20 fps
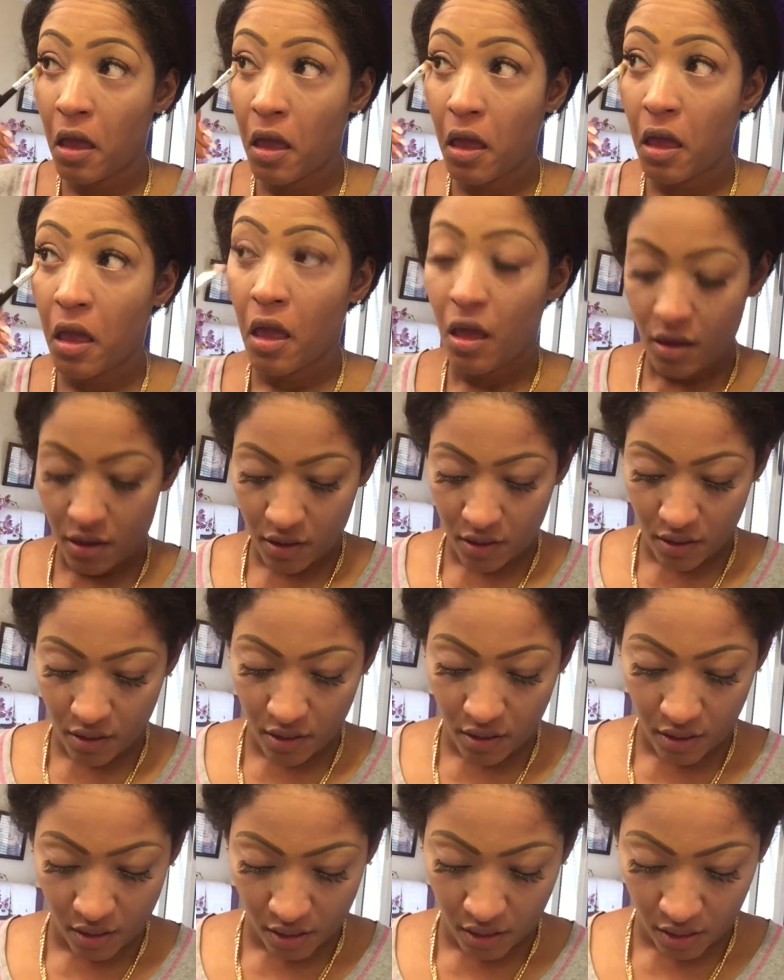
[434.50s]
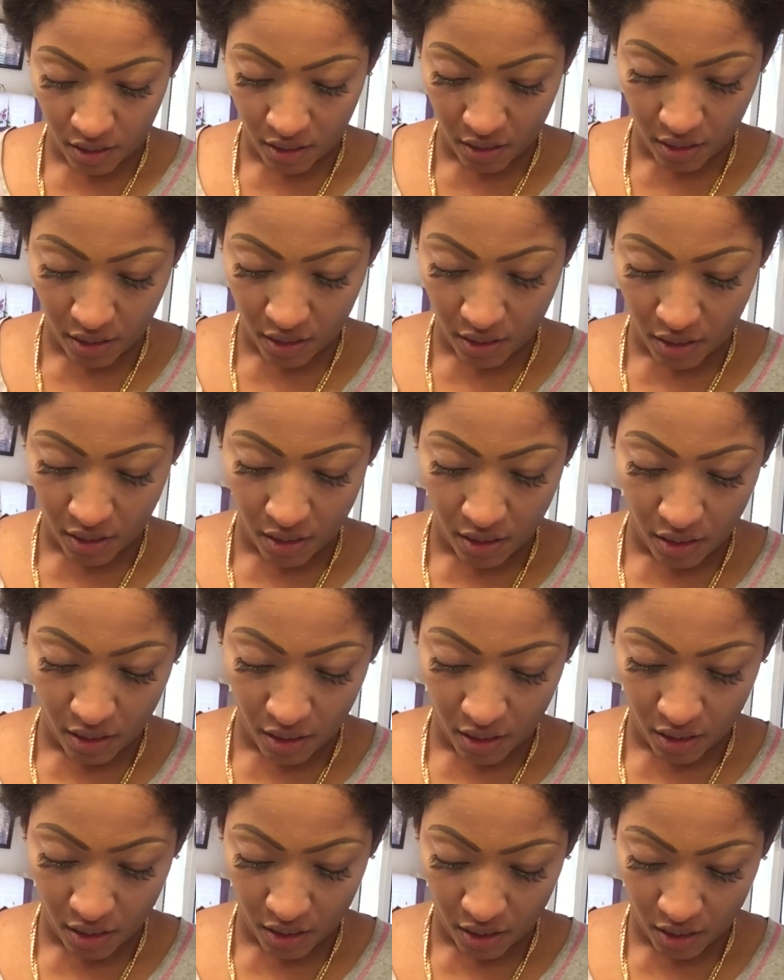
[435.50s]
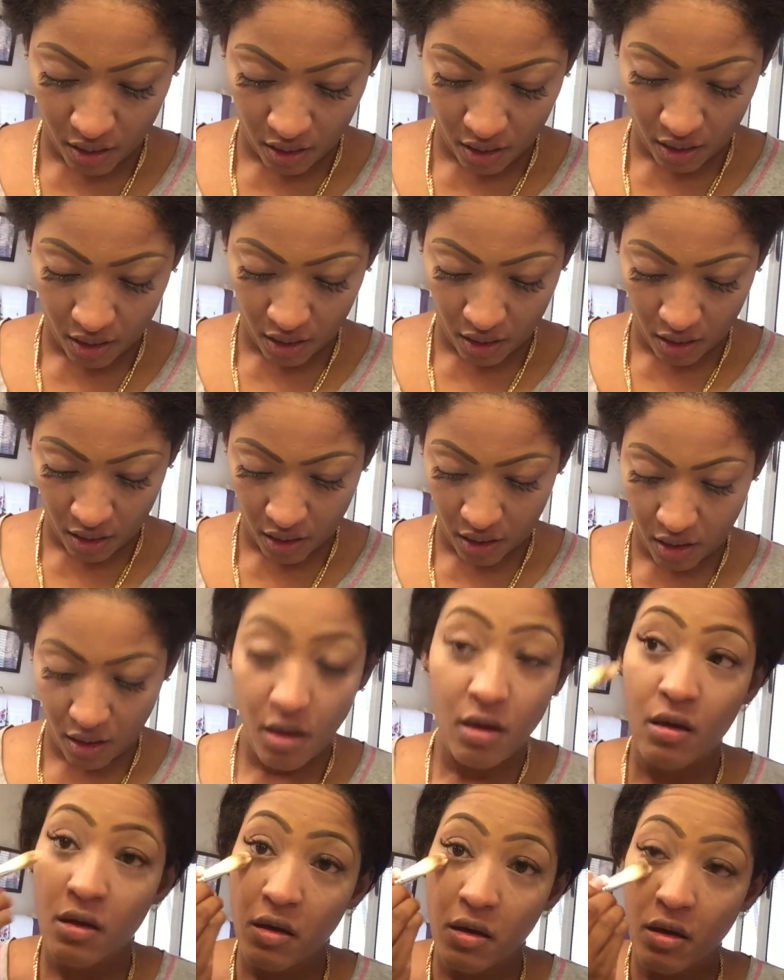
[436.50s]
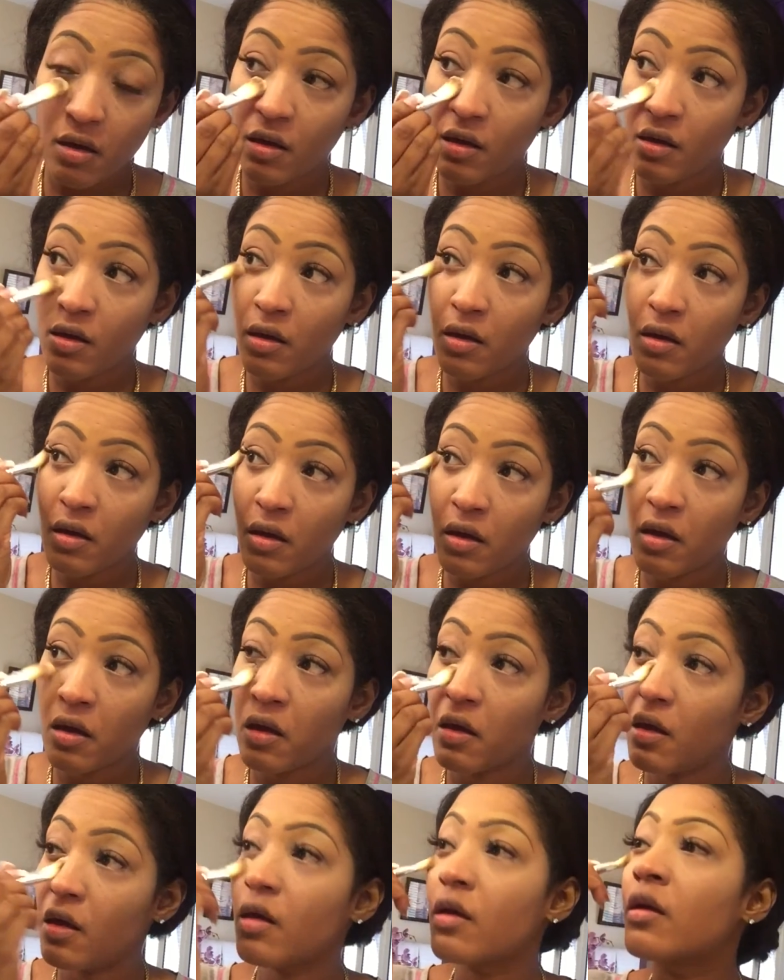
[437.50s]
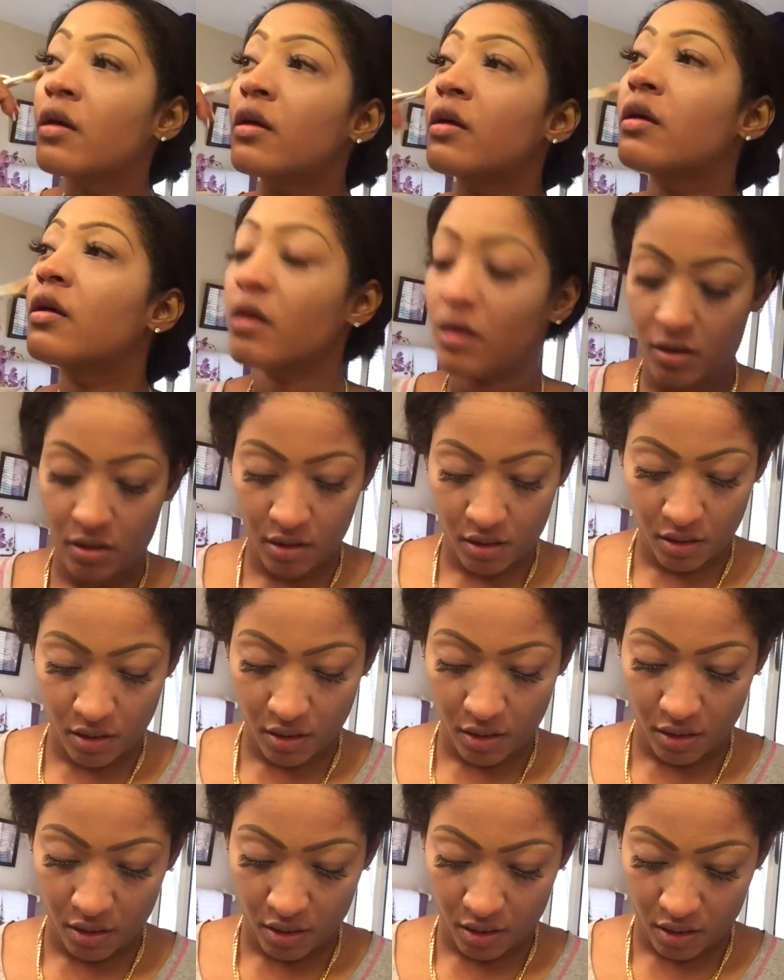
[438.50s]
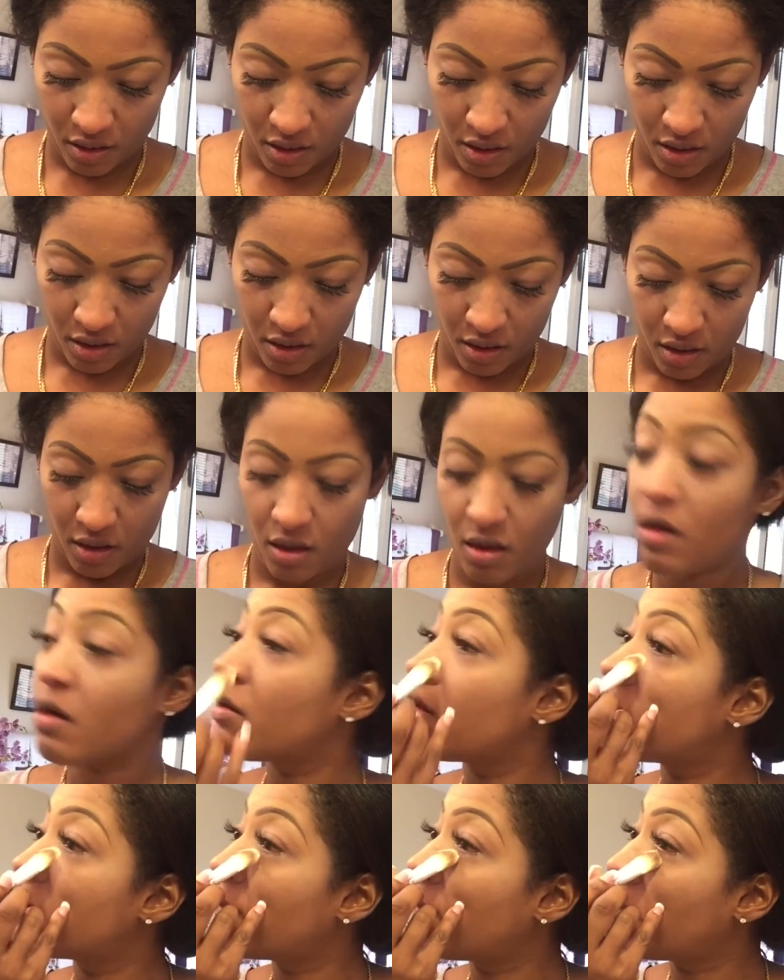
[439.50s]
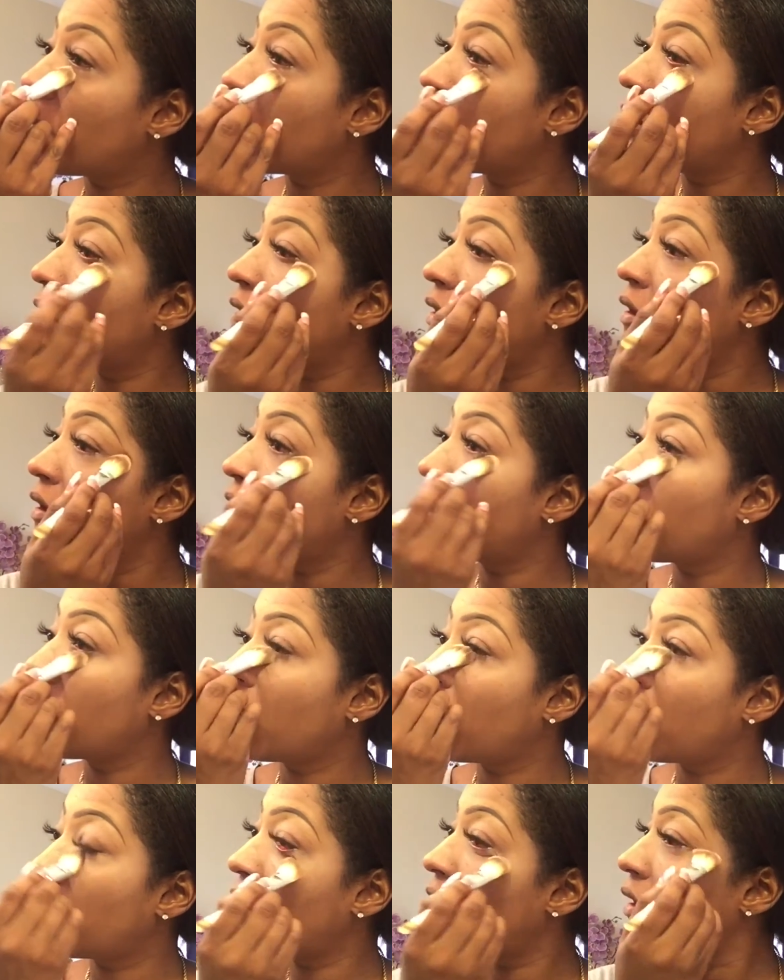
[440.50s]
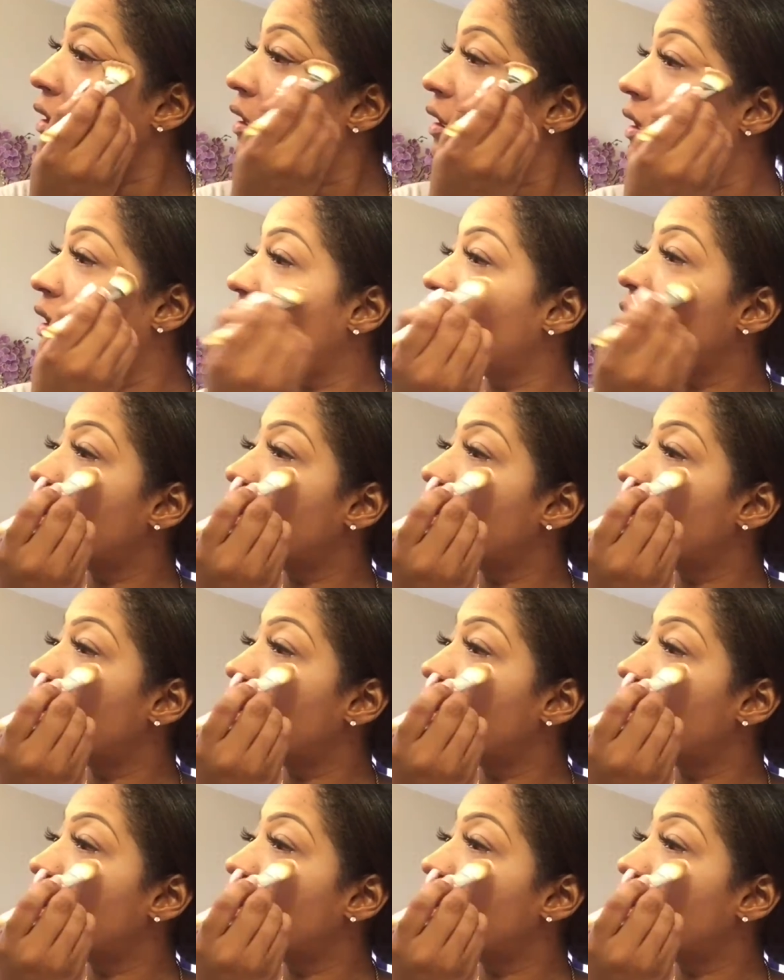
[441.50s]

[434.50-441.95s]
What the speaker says: That's when I went in with the e.l.f. booster for the dark spot correction. Didn't want to forget that.